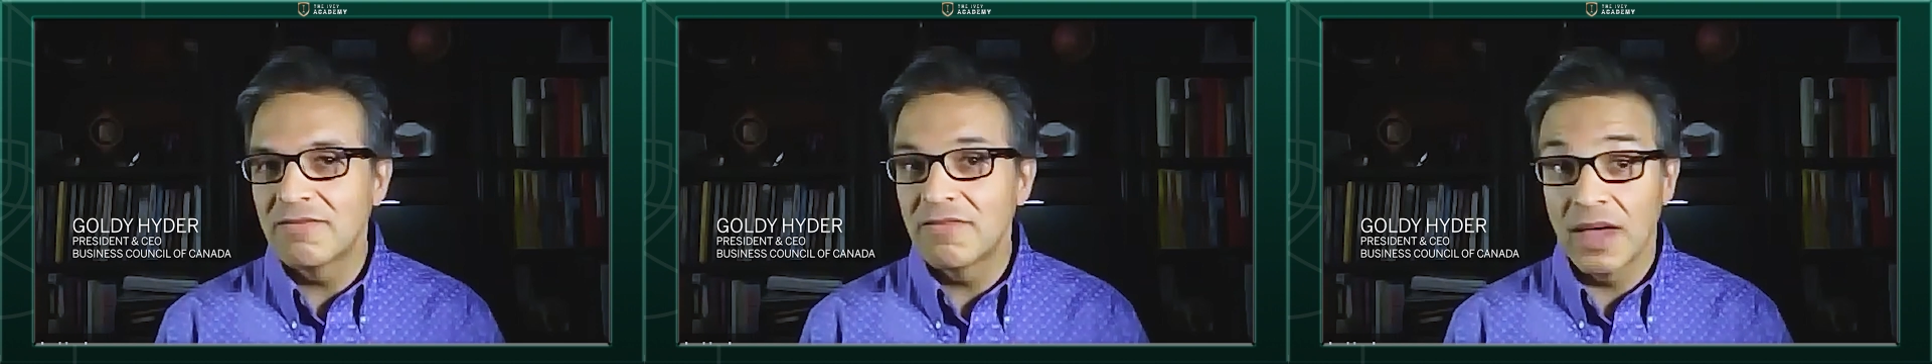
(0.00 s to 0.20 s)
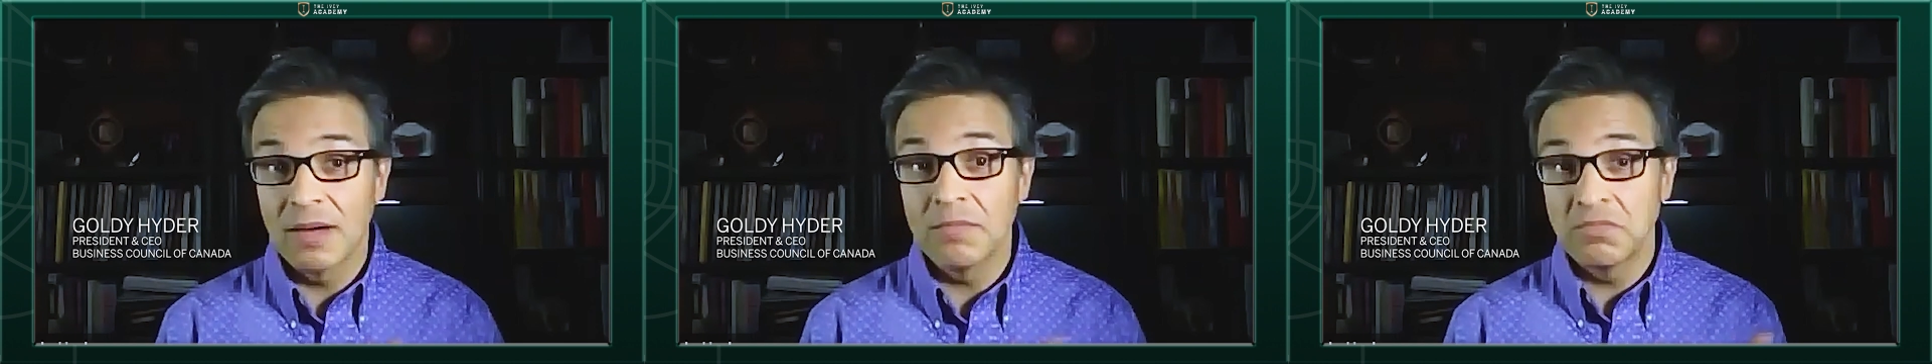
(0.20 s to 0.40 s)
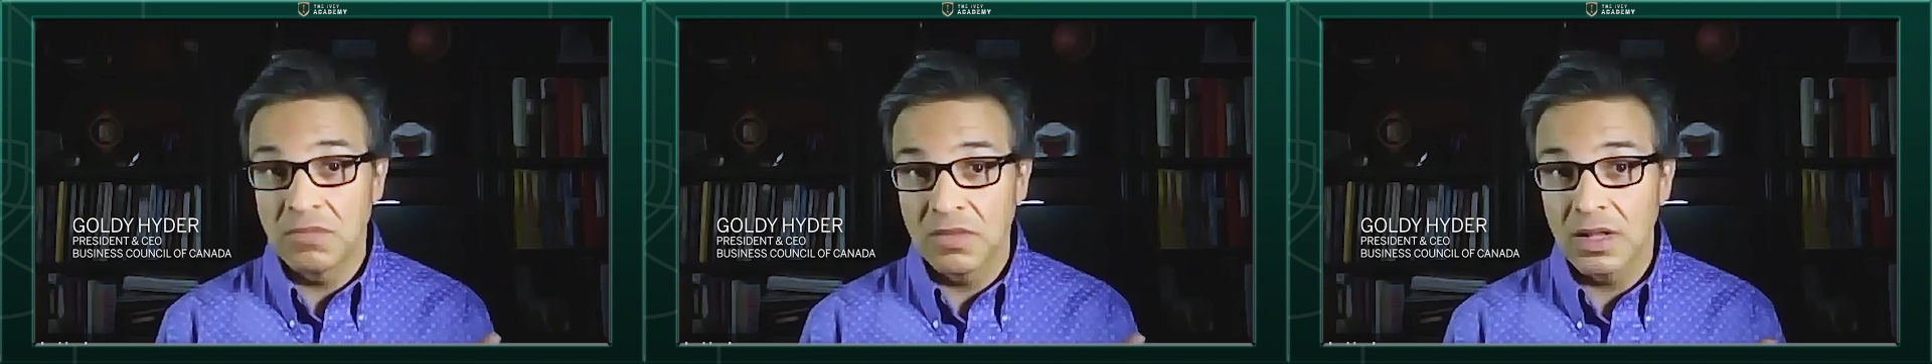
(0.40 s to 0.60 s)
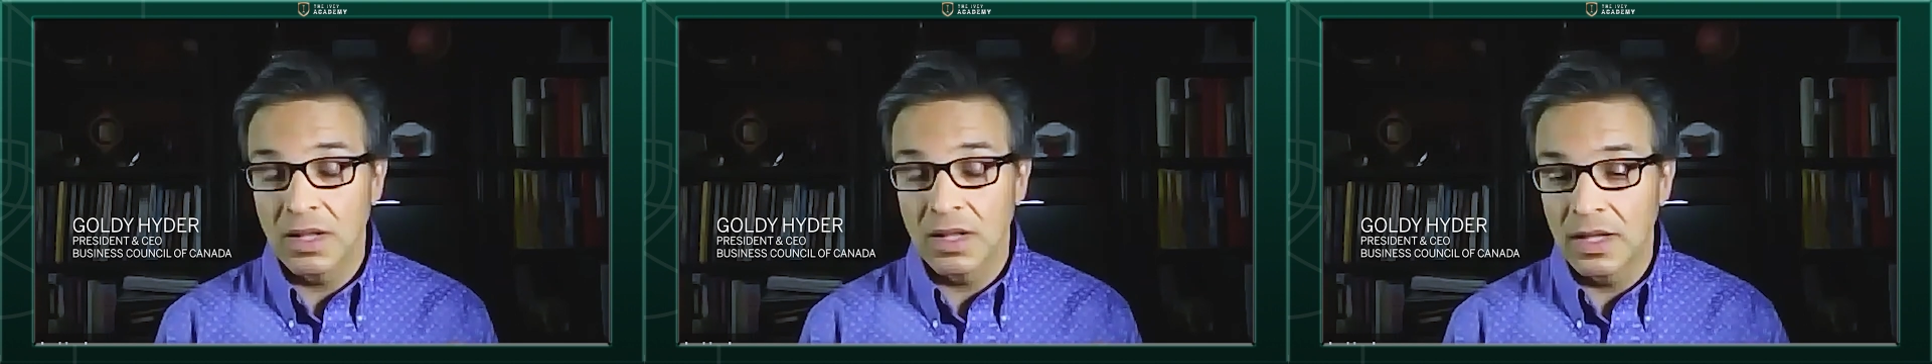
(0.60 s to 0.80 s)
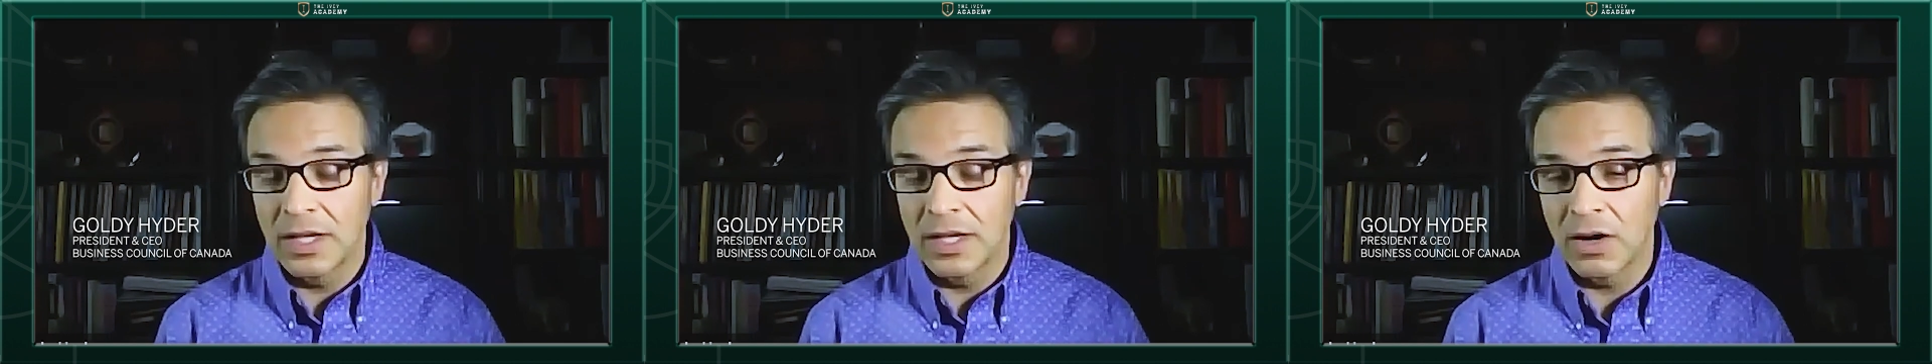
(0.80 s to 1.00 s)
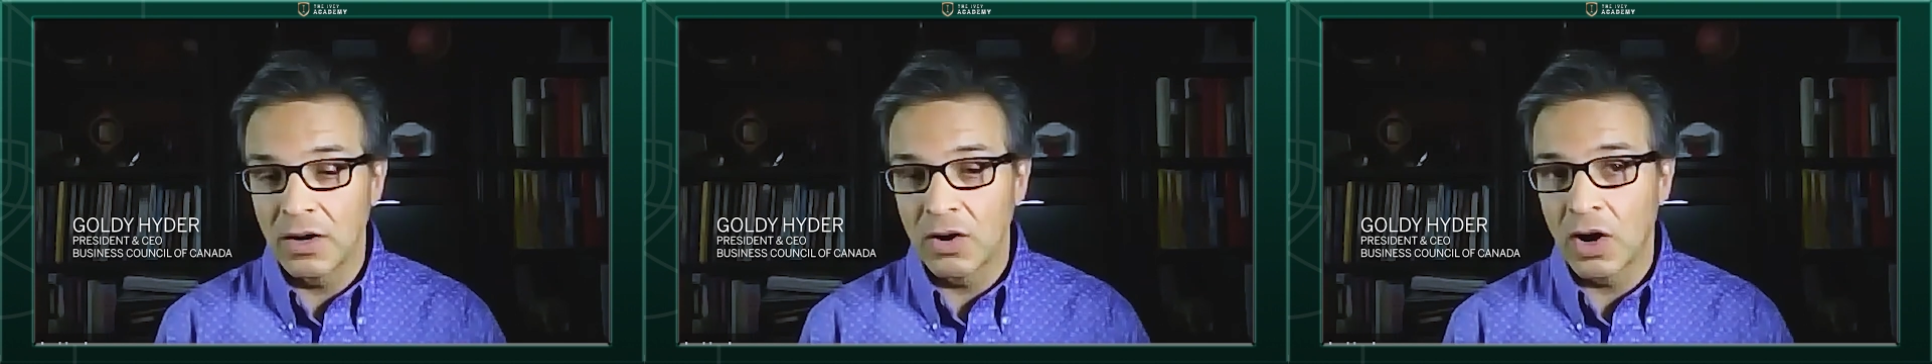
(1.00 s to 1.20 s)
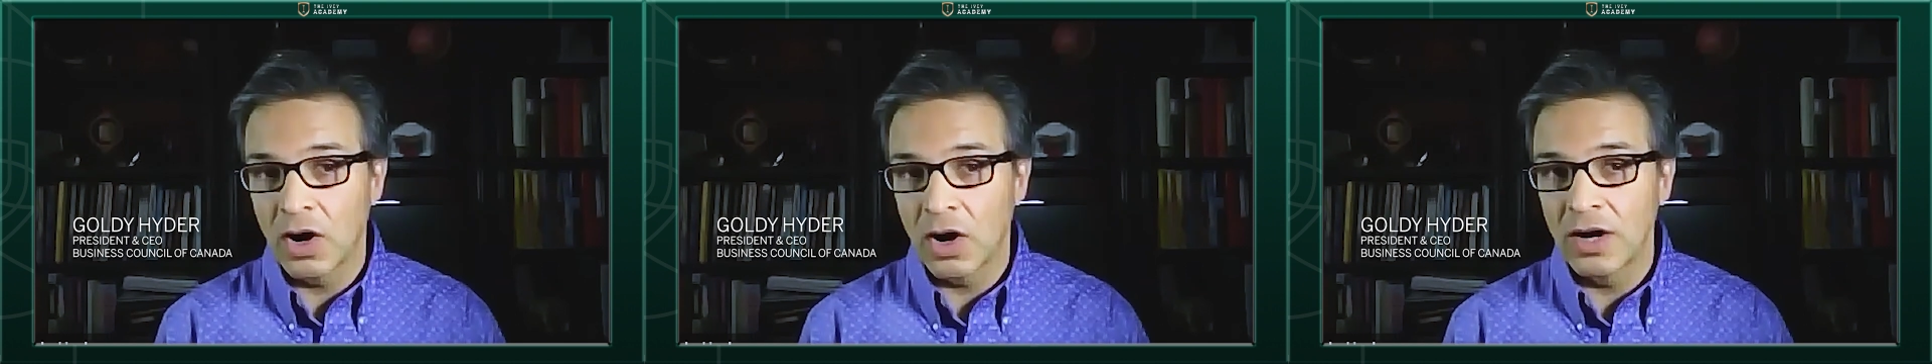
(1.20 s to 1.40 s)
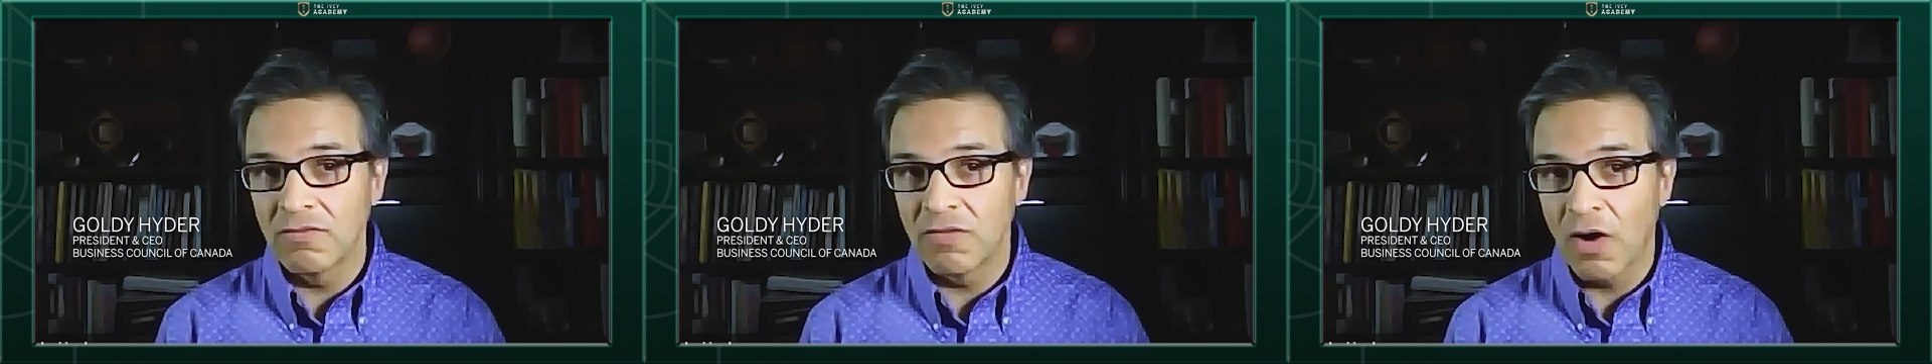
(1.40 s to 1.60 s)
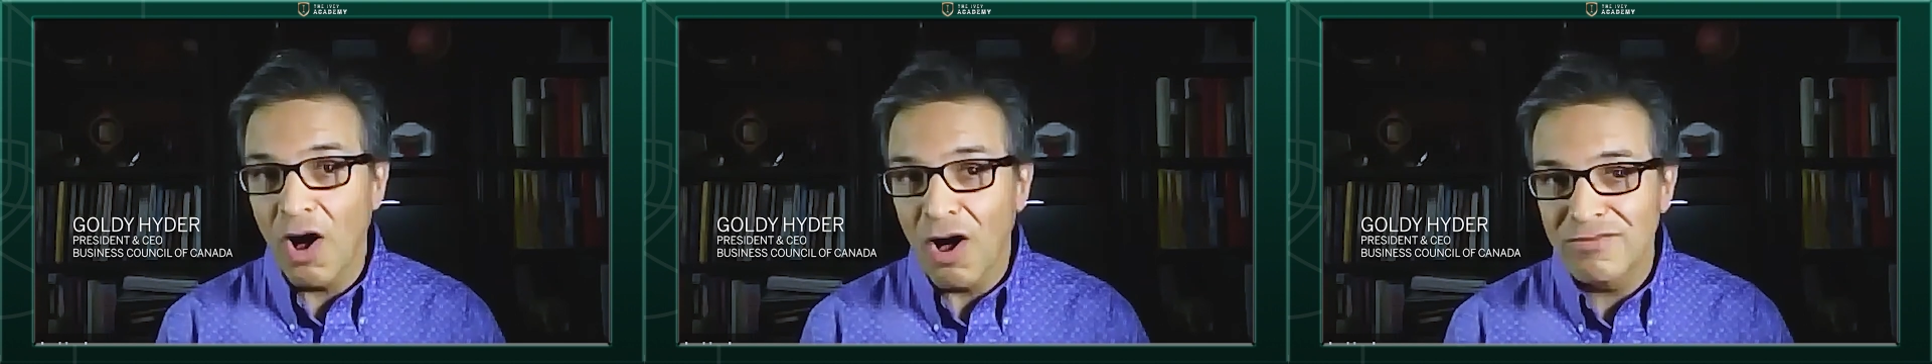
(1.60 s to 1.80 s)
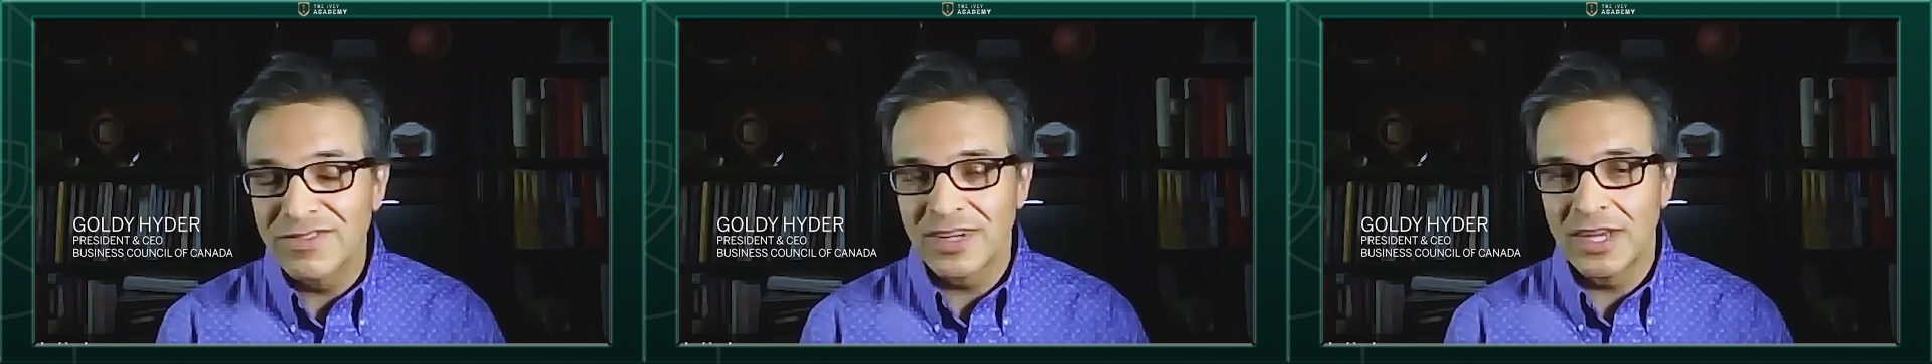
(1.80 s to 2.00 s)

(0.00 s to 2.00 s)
of them are involved